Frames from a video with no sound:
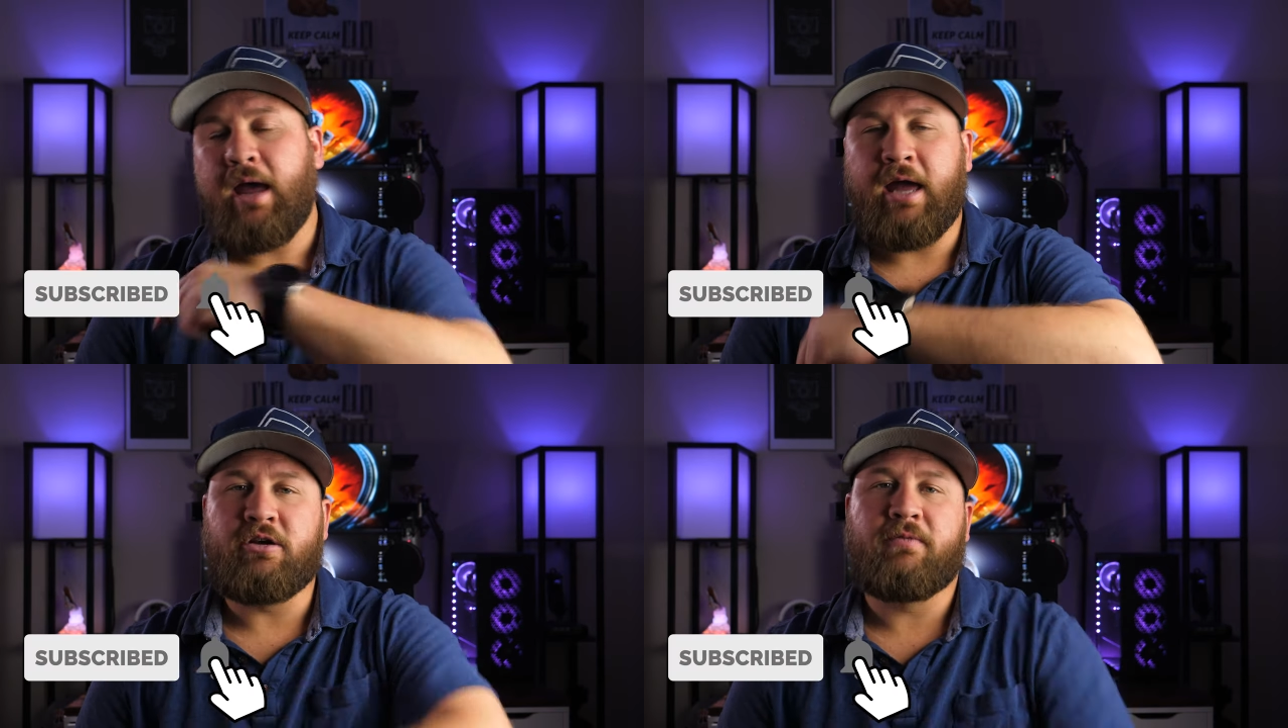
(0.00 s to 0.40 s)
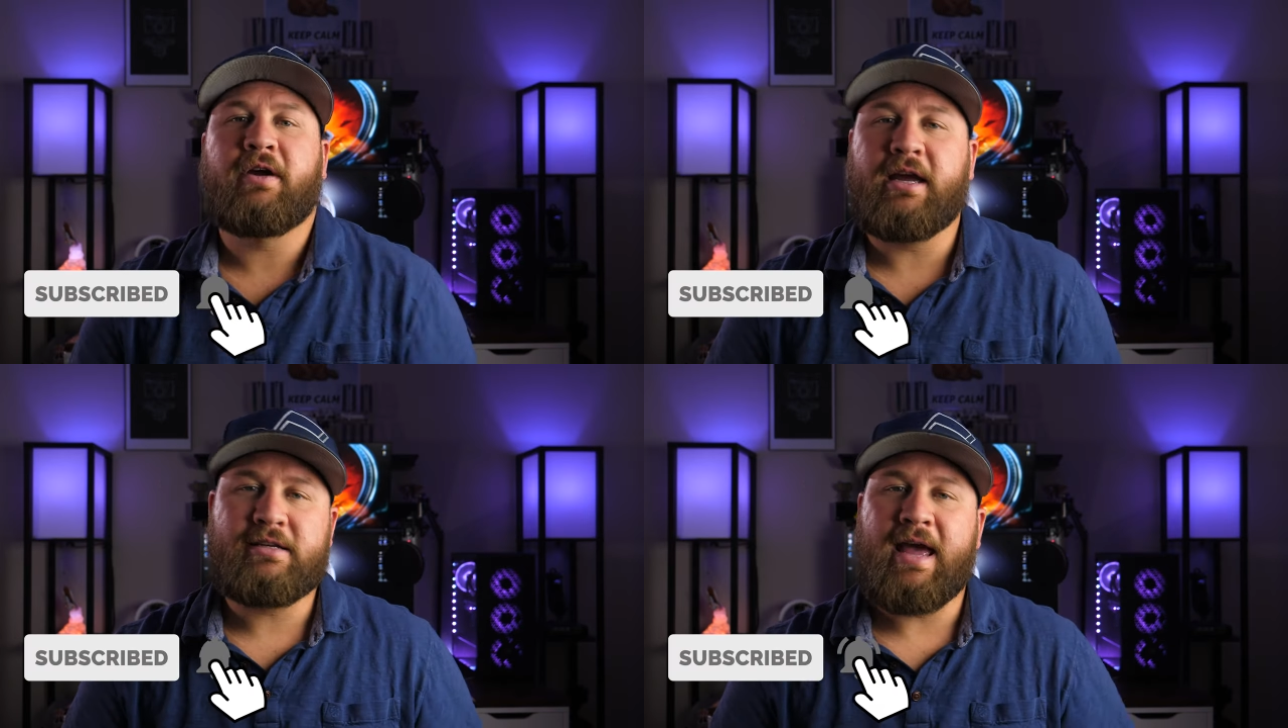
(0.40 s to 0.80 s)
And don't
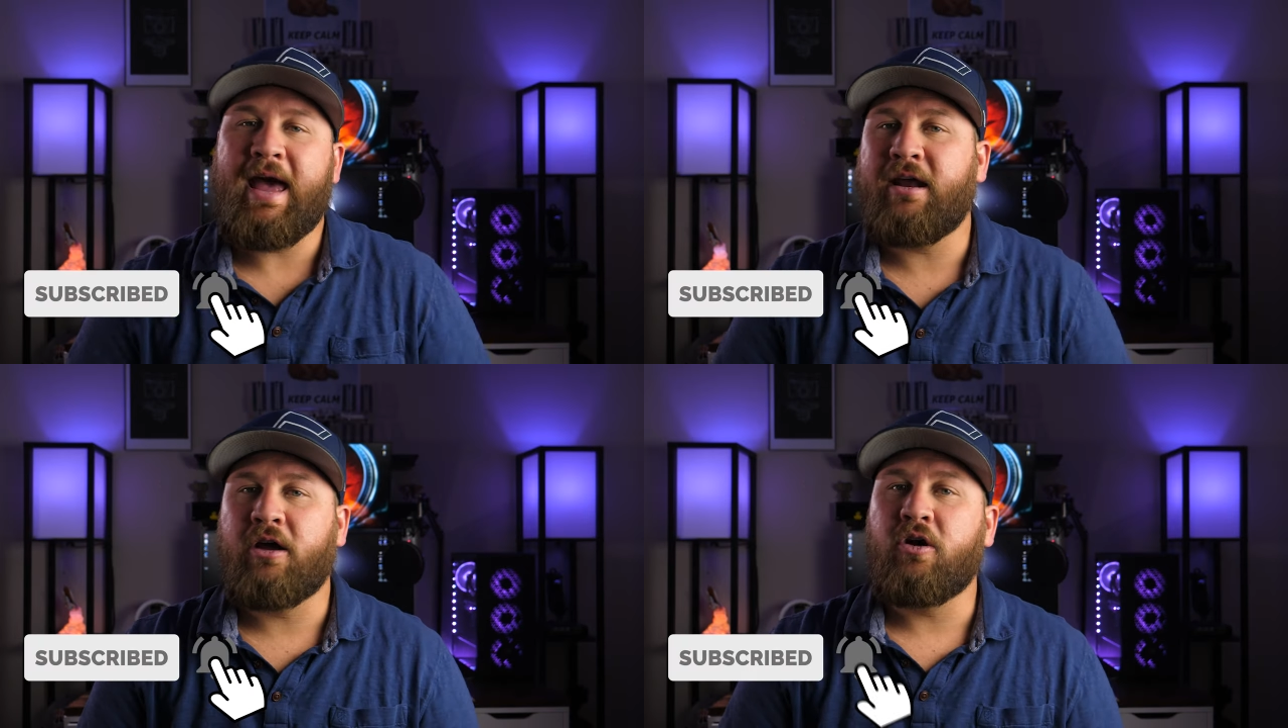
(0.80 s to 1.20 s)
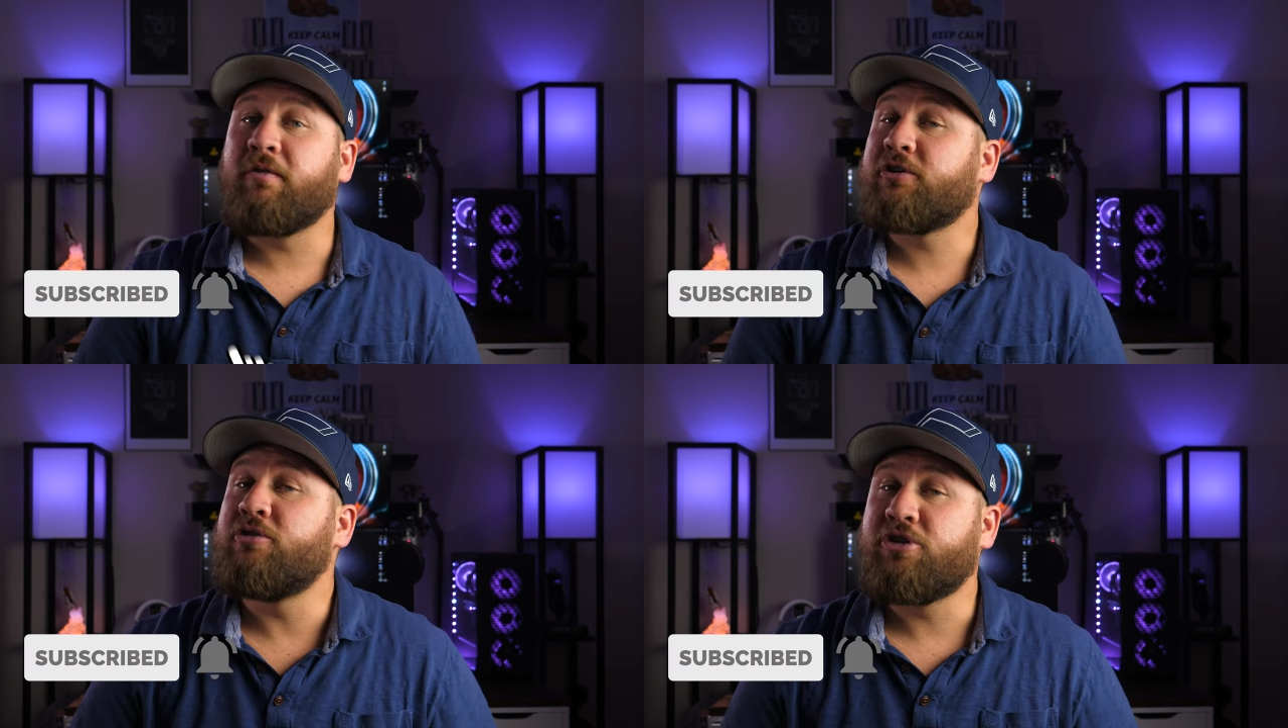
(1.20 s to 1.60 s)
forget to head on
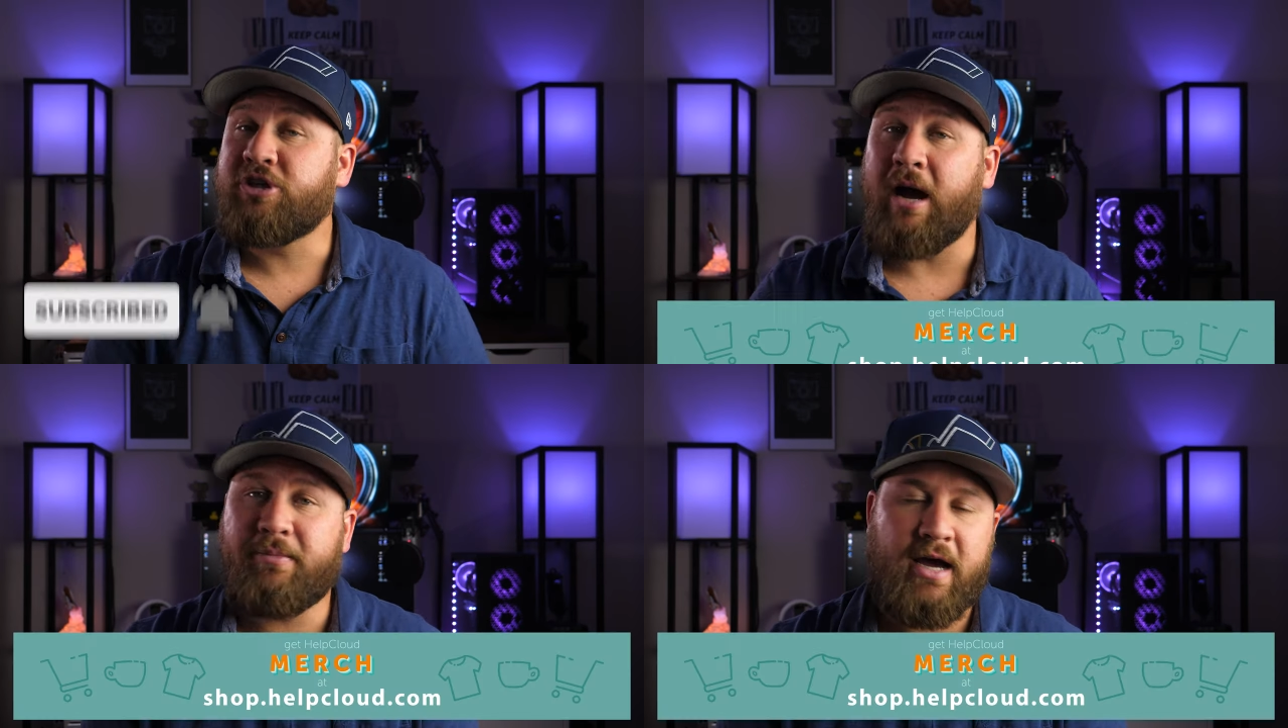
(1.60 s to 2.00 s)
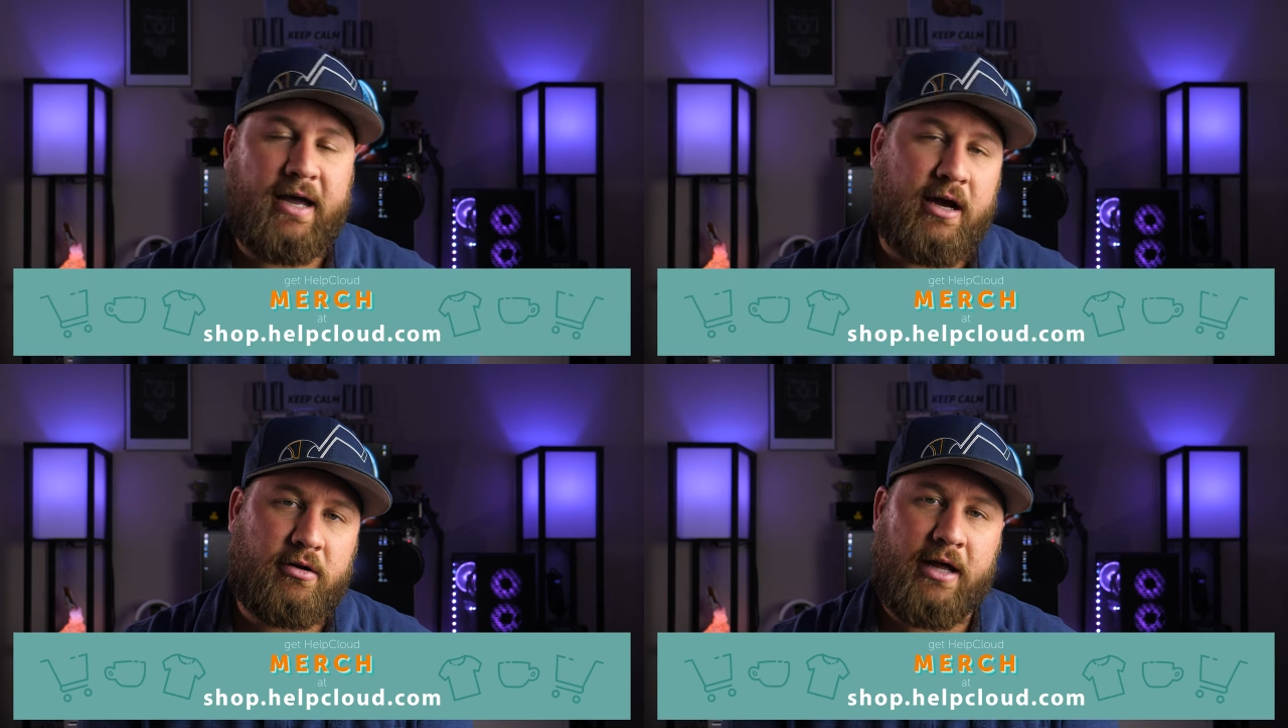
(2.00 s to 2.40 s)
over to
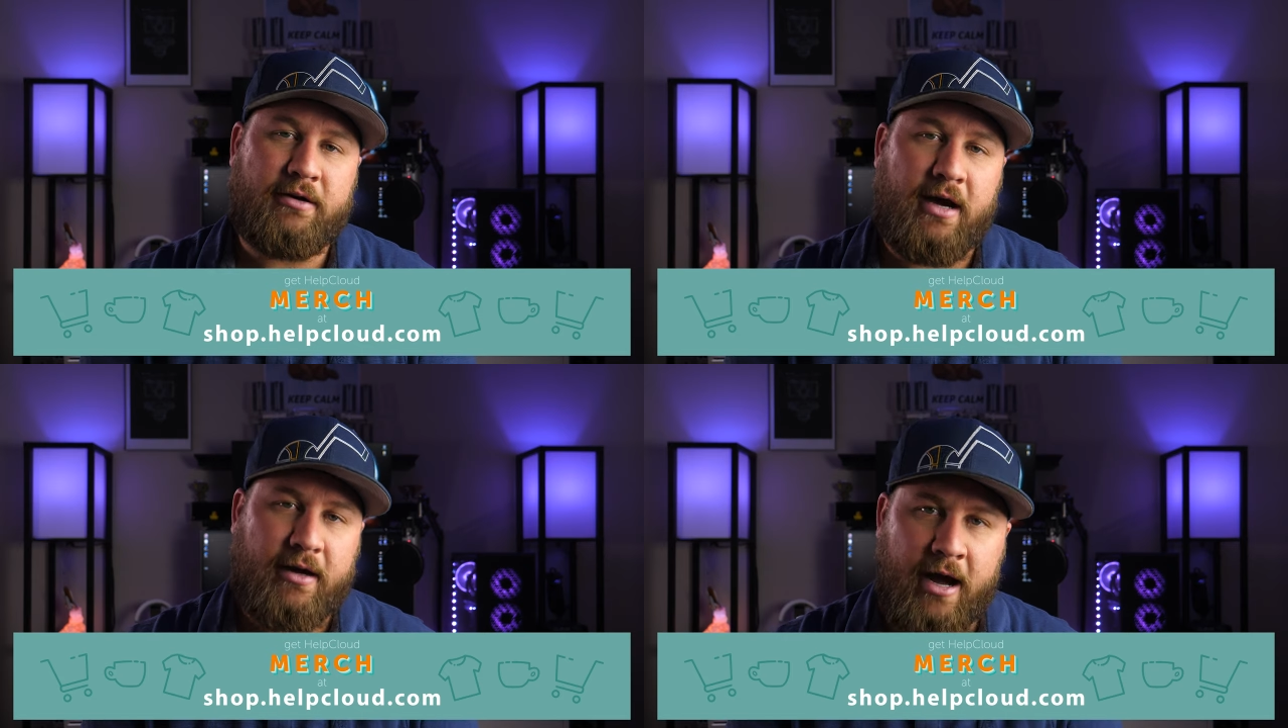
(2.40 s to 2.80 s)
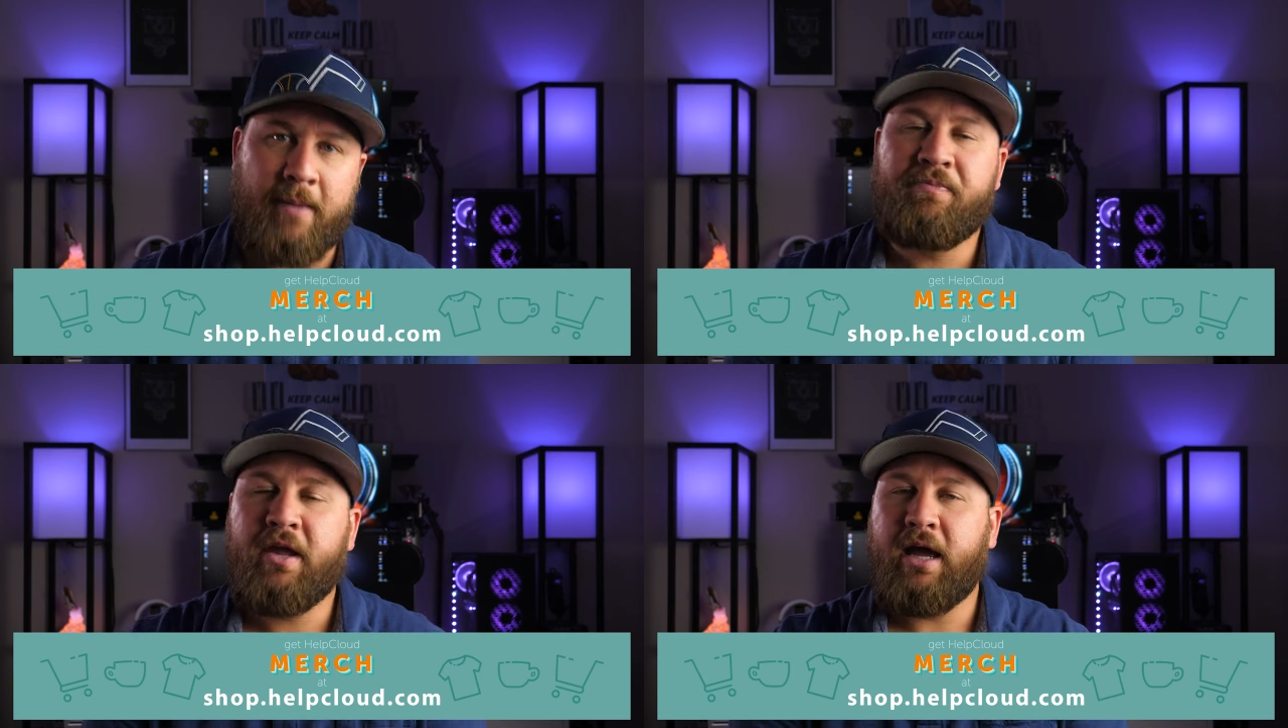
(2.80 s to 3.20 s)

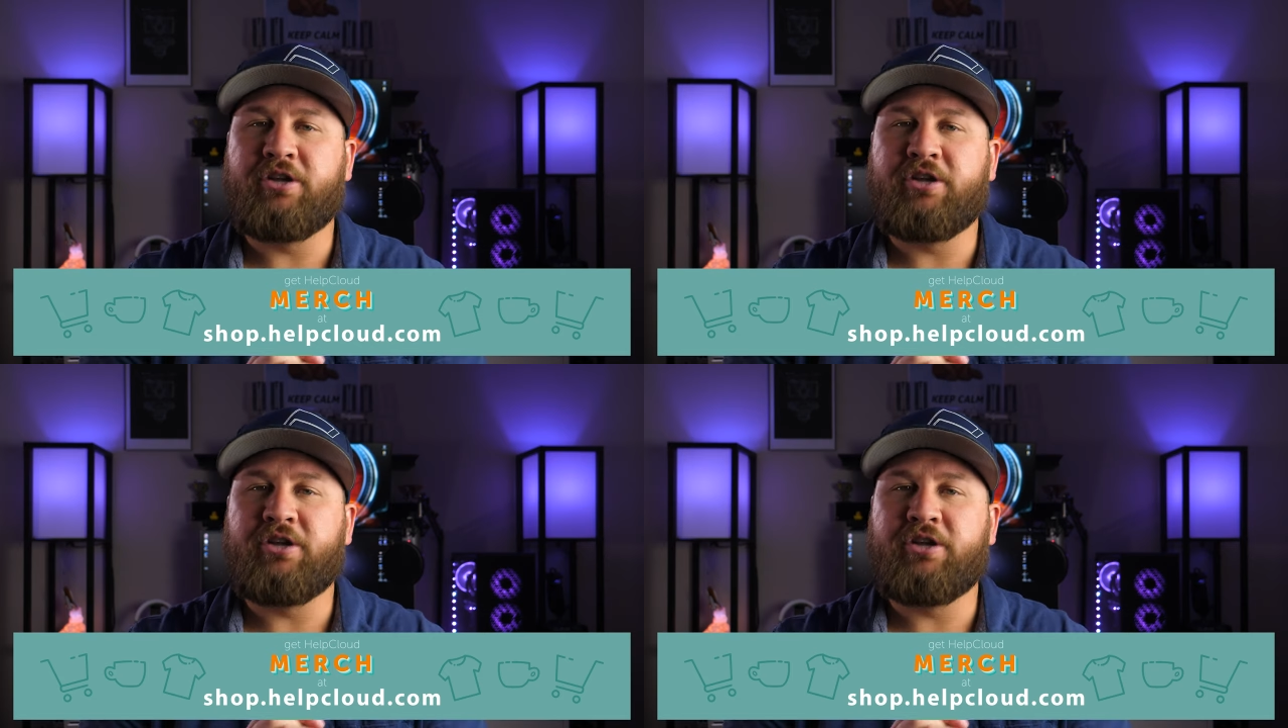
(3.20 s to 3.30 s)
shop.helpcloud.com